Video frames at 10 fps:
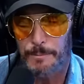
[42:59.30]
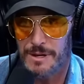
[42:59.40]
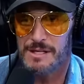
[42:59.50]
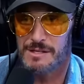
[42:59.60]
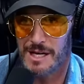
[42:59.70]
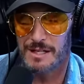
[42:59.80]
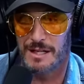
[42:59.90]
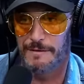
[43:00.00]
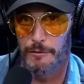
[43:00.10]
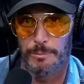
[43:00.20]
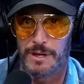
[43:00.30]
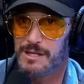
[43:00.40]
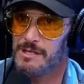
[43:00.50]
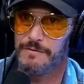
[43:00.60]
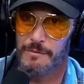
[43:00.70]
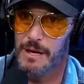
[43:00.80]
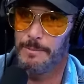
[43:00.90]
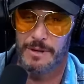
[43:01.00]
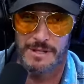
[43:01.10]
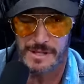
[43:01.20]
Prince, not to the level of Prince. And for me,
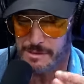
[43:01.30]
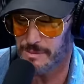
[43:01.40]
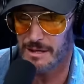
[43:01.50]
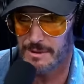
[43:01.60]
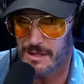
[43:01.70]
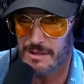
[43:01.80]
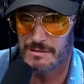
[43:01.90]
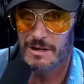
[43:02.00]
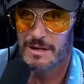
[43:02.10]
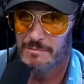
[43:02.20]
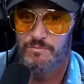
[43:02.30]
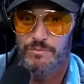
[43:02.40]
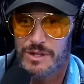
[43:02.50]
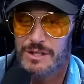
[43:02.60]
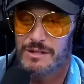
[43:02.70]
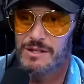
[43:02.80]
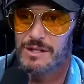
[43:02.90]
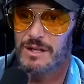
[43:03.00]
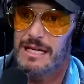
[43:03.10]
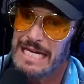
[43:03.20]
Prince is maybe
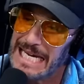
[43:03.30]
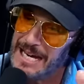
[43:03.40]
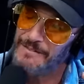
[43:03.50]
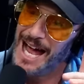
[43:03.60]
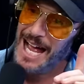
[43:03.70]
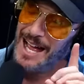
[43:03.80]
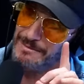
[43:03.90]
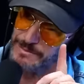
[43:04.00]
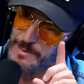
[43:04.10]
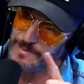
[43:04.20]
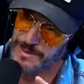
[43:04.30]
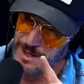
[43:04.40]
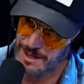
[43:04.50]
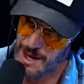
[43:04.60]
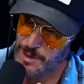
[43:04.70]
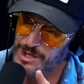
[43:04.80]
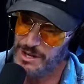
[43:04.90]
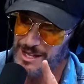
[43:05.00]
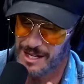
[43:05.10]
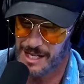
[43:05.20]
if I I want you to
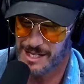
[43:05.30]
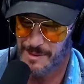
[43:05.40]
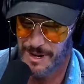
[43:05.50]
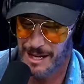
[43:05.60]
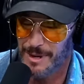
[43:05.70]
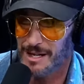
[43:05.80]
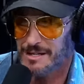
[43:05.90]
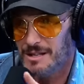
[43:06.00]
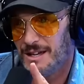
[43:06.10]
think of this, and I'm gonna get back to this.